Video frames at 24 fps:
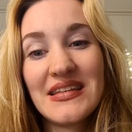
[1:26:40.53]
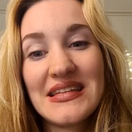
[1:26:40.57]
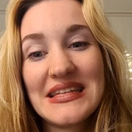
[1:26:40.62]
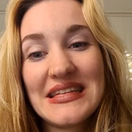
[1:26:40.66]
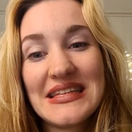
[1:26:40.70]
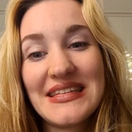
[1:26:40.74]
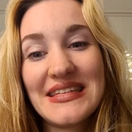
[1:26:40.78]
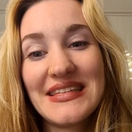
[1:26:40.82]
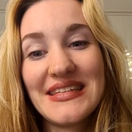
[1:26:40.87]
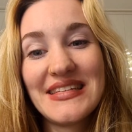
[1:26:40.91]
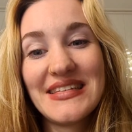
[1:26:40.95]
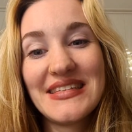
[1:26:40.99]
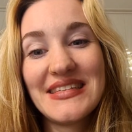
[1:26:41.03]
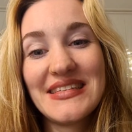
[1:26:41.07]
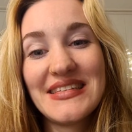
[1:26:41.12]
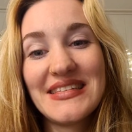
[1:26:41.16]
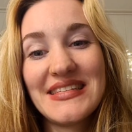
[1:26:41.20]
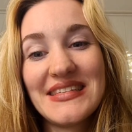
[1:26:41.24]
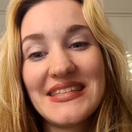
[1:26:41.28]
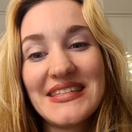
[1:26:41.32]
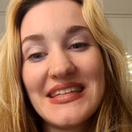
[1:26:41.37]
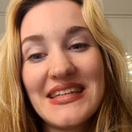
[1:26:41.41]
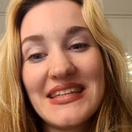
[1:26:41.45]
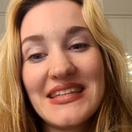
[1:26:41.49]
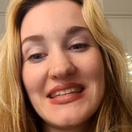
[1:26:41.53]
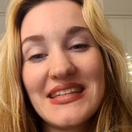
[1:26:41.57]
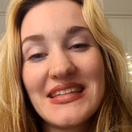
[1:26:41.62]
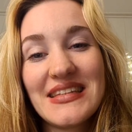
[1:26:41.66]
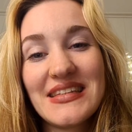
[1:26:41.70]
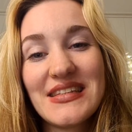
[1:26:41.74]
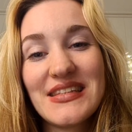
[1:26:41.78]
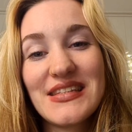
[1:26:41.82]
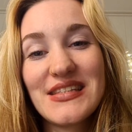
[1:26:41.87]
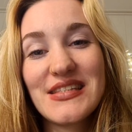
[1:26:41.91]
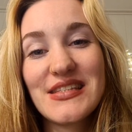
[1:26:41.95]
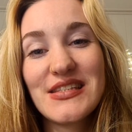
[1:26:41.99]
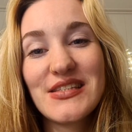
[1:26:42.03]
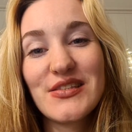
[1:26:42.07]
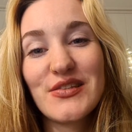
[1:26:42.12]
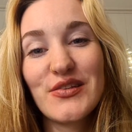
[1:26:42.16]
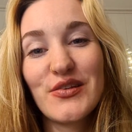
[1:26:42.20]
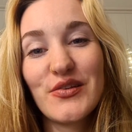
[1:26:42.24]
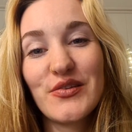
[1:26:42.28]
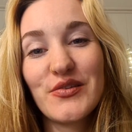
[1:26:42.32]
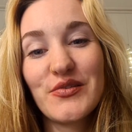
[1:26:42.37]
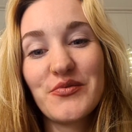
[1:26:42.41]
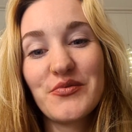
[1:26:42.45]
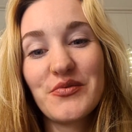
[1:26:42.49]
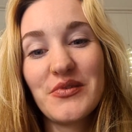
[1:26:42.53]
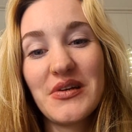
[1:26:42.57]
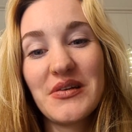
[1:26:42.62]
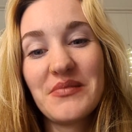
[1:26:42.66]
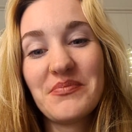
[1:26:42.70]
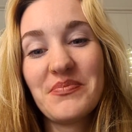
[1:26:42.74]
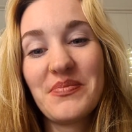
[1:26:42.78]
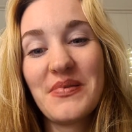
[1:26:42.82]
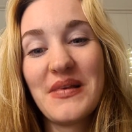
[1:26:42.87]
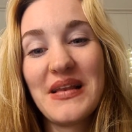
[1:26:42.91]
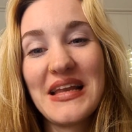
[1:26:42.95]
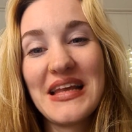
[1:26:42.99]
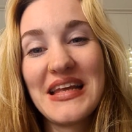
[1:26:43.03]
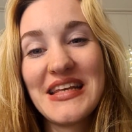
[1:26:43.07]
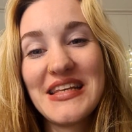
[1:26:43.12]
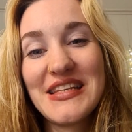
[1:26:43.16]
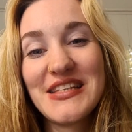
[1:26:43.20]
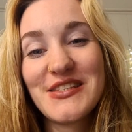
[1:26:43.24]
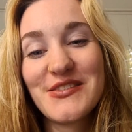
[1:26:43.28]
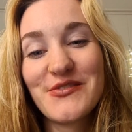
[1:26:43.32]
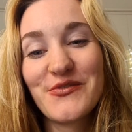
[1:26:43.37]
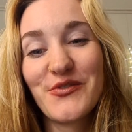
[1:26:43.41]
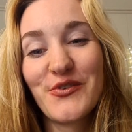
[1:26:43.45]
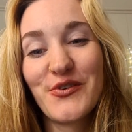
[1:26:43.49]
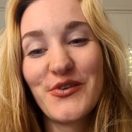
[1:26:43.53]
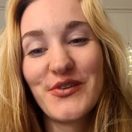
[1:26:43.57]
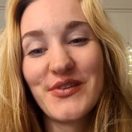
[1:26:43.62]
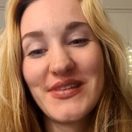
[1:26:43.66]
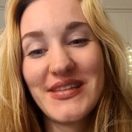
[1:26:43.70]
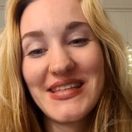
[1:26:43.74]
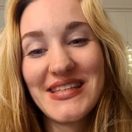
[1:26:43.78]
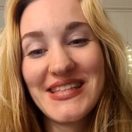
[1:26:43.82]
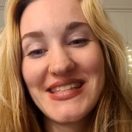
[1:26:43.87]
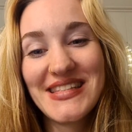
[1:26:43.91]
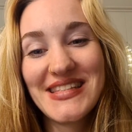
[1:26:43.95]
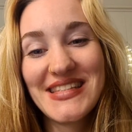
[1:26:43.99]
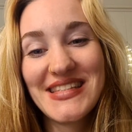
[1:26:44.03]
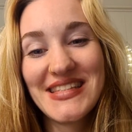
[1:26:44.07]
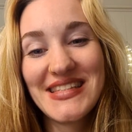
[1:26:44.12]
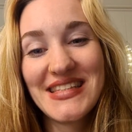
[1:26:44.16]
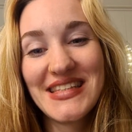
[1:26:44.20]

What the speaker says: I think this is not the right place for this.